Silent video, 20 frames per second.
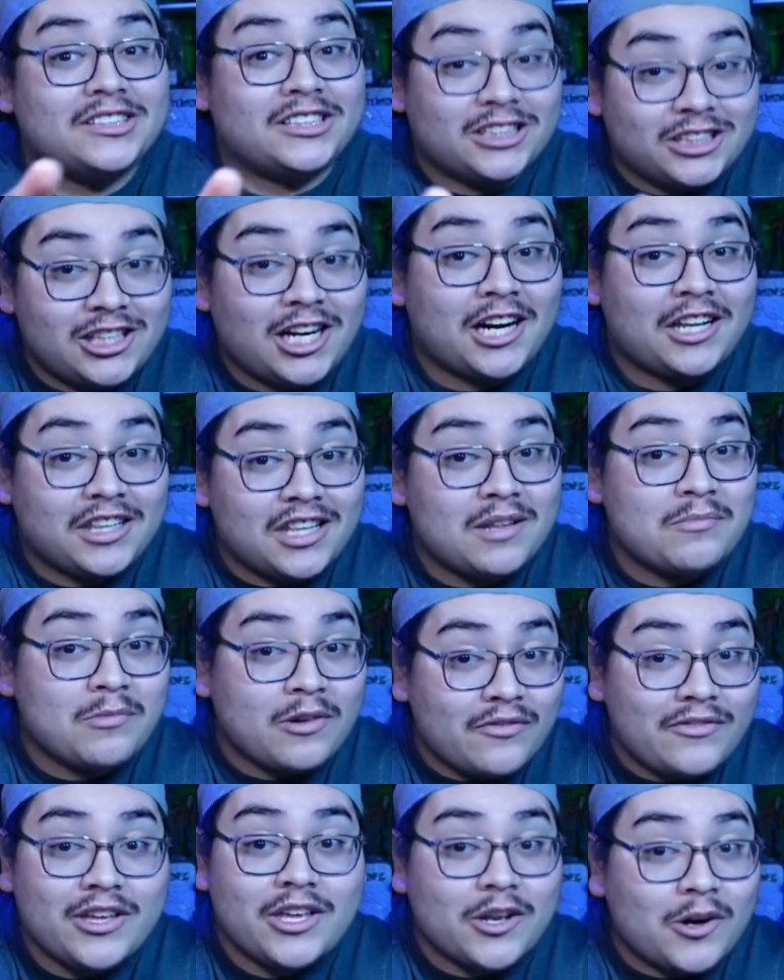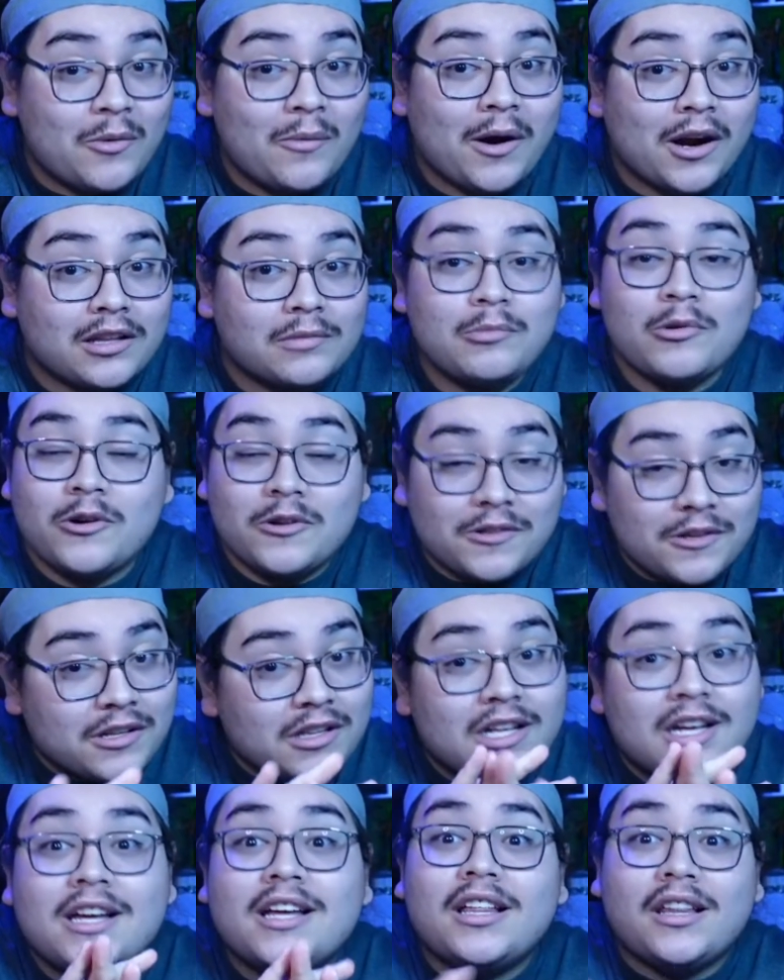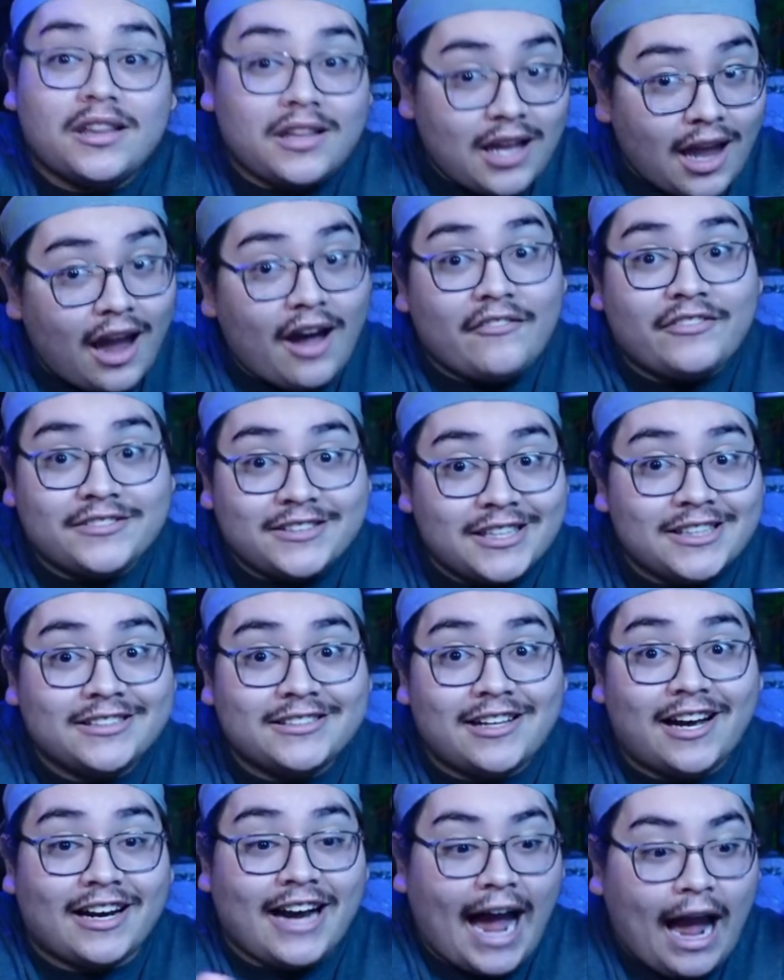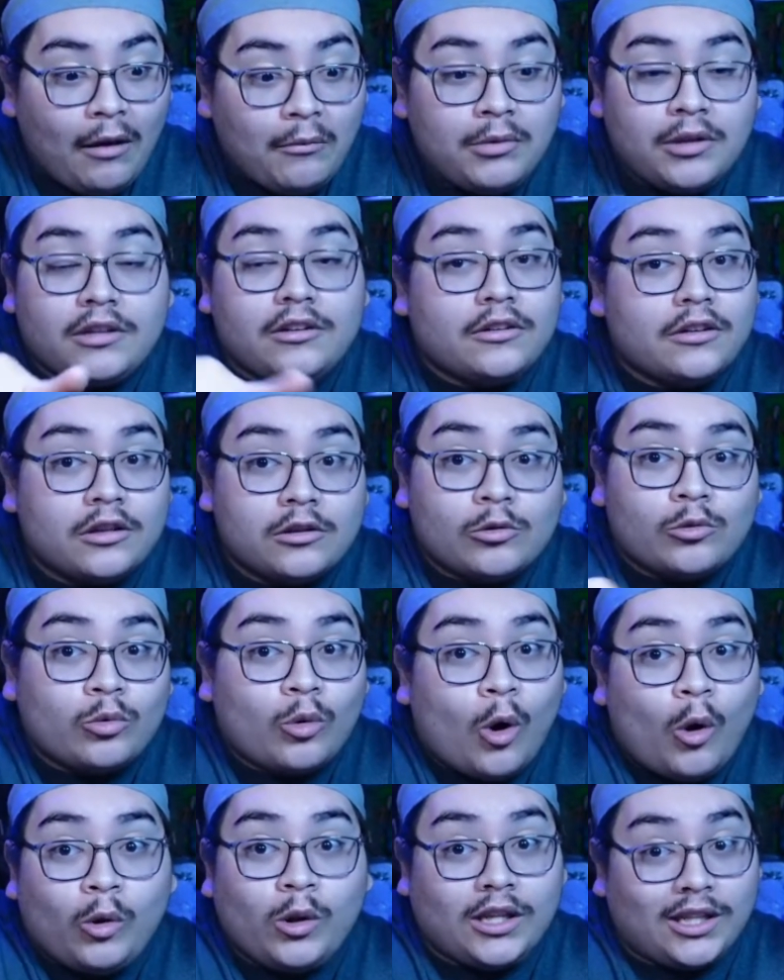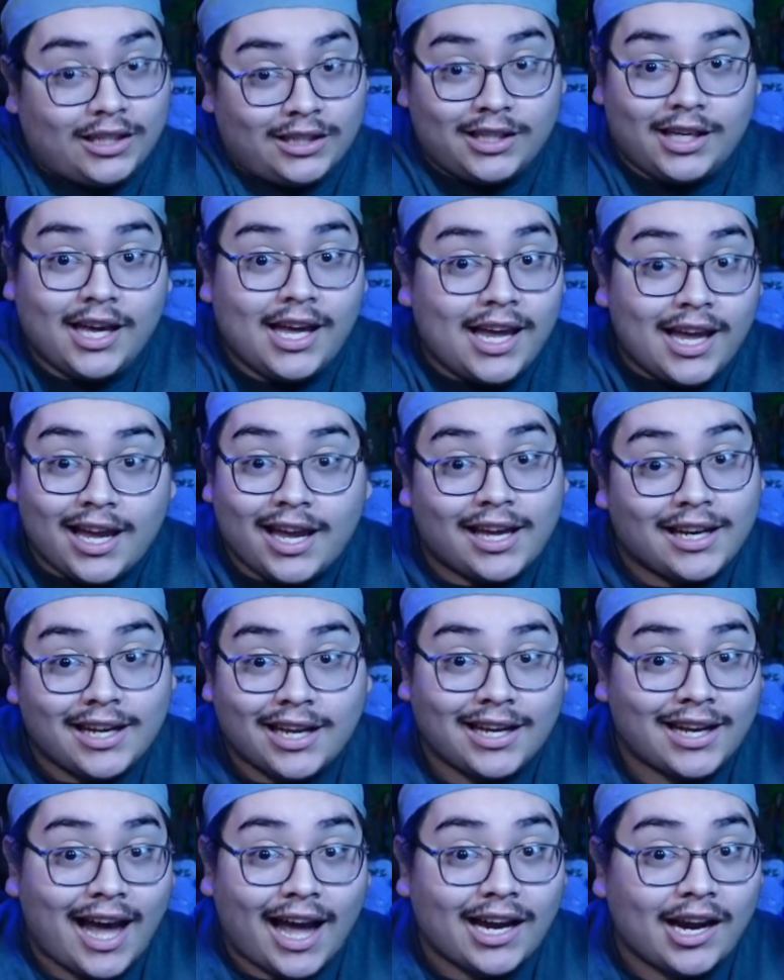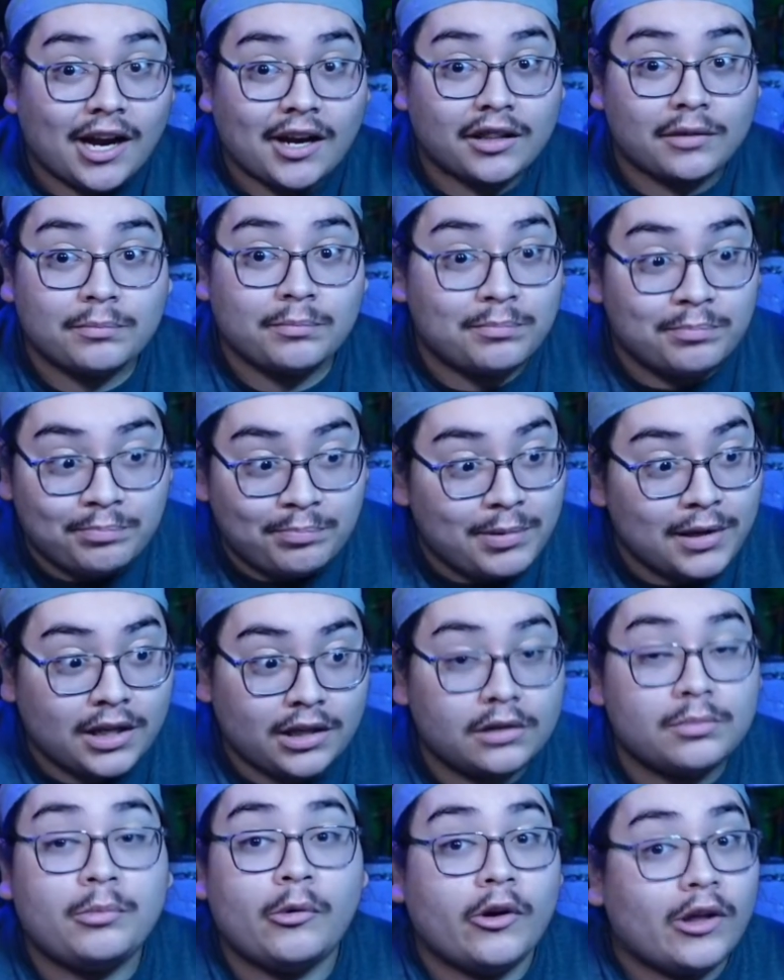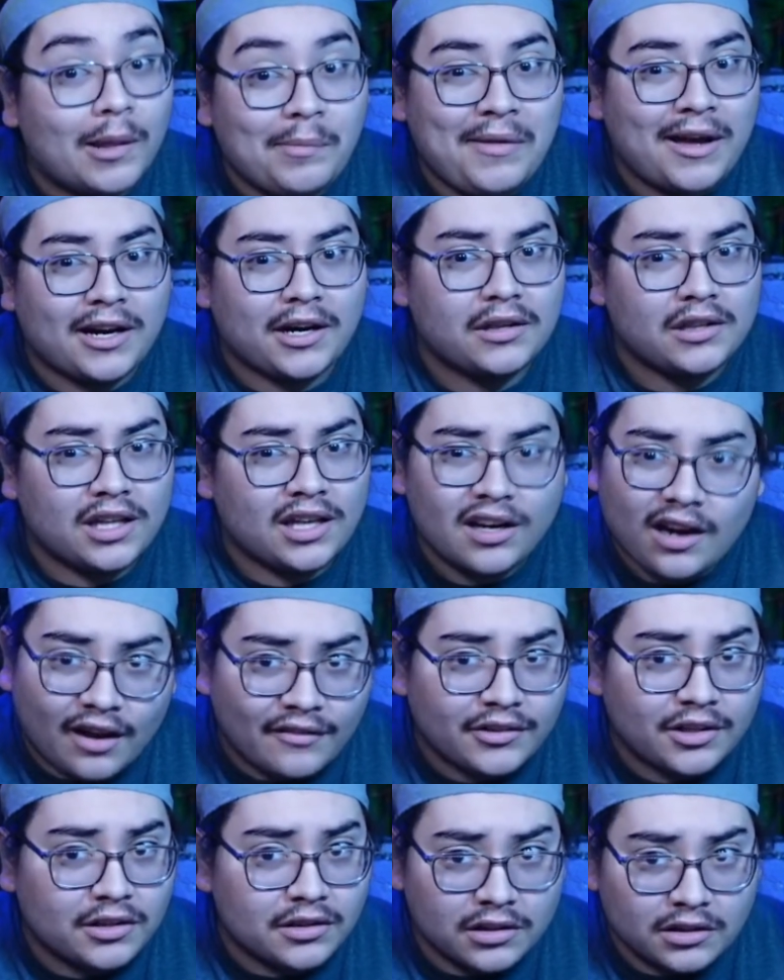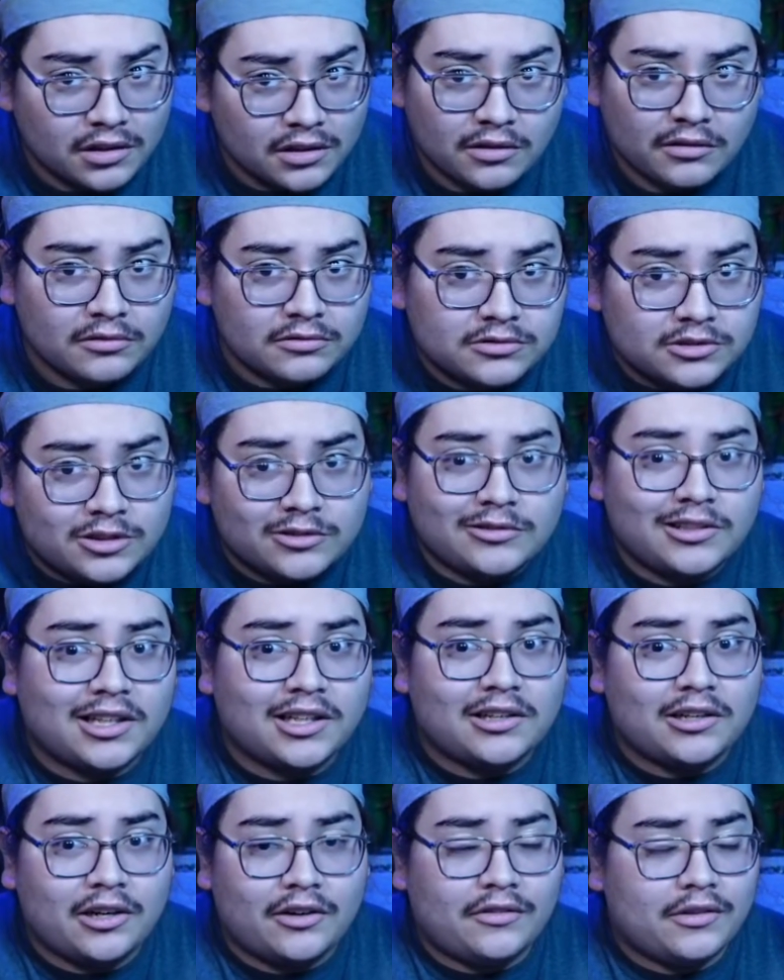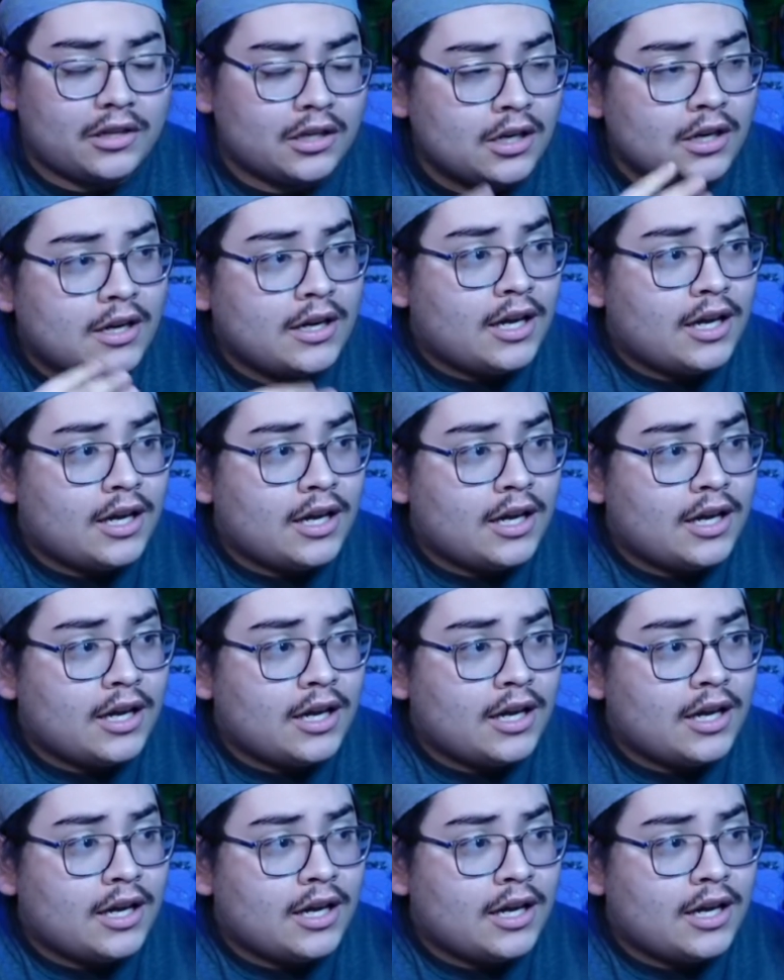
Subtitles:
trying to see the movie, you don't want spoilers, stay off TikTok. I was just scrolling, and I got a big spoiler. I'm not going to say it, obviously, so don't get nervous.